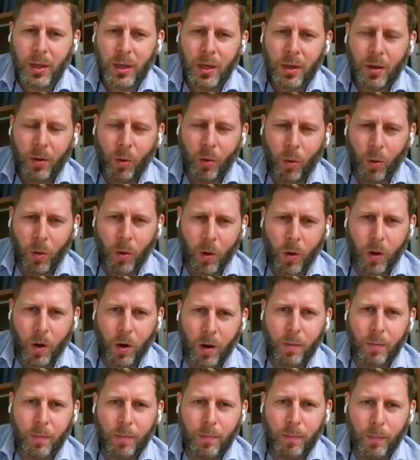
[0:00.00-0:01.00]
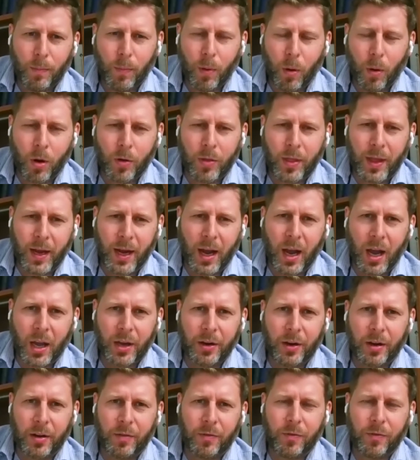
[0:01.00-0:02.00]
or more than
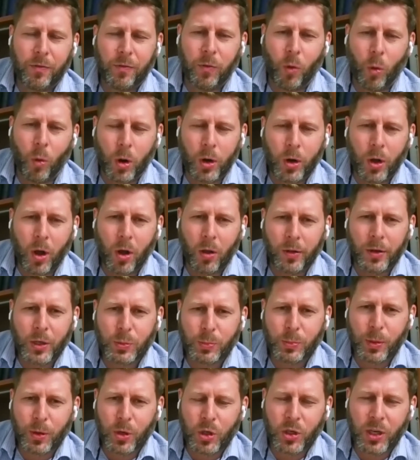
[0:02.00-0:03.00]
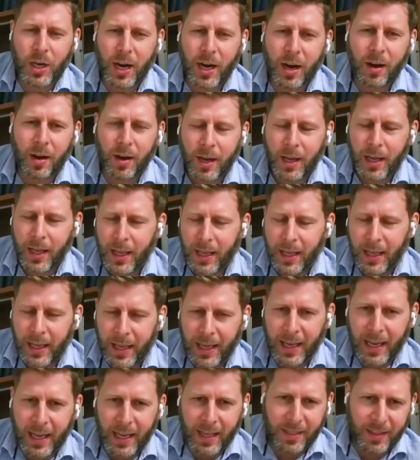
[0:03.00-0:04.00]
$104 per share
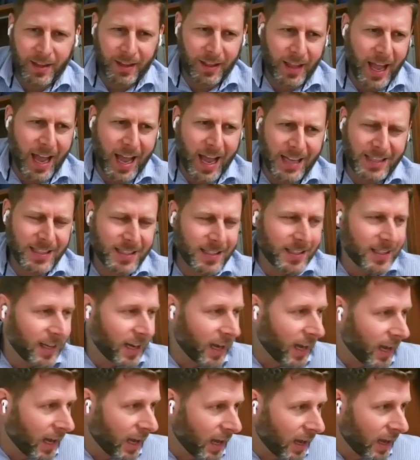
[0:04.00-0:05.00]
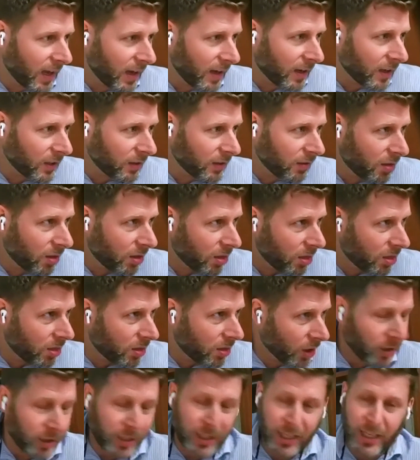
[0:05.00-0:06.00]
in the last
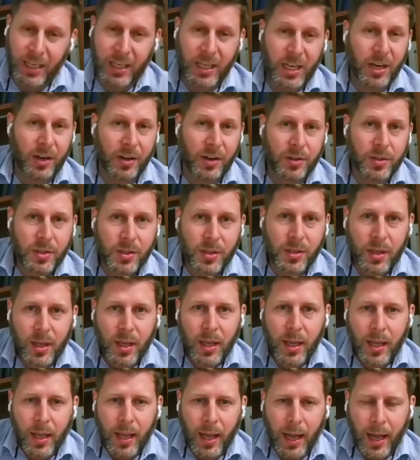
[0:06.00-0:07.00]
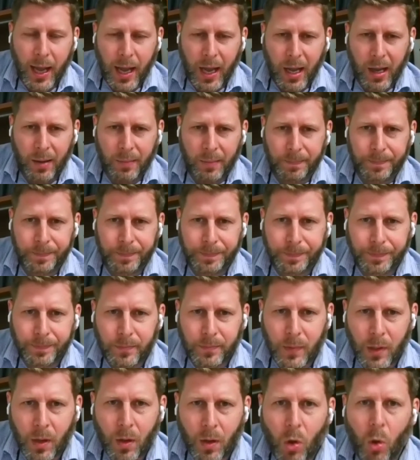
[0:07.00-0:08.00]
13 years.
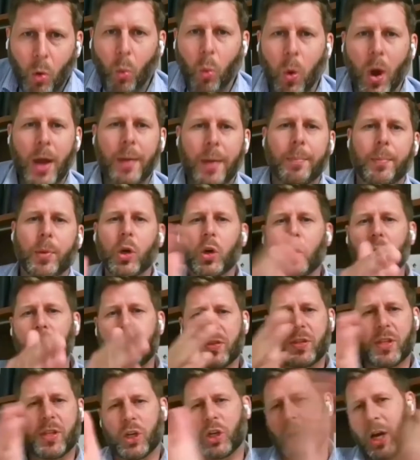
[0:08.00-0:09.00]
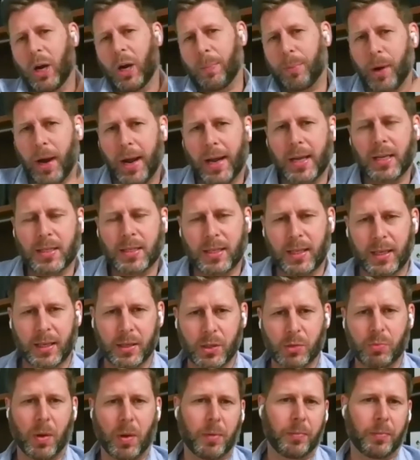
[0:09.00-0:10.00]
What moves the share price
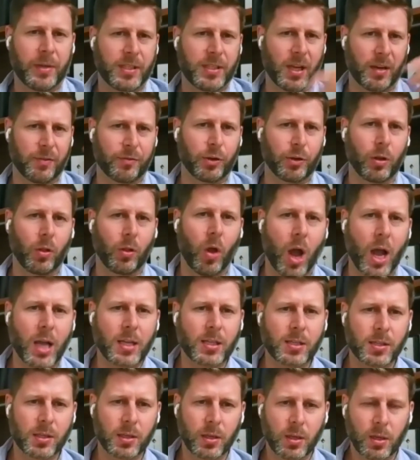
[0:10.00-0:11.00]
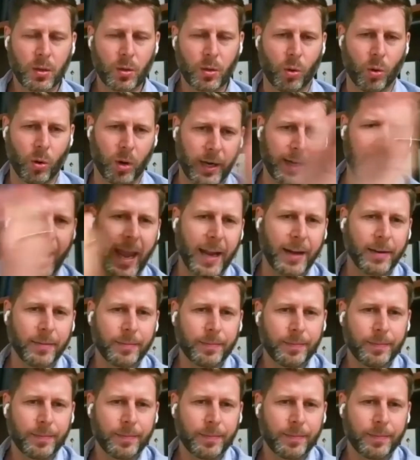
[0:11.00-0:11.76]
is when we suffer a loss or a gain.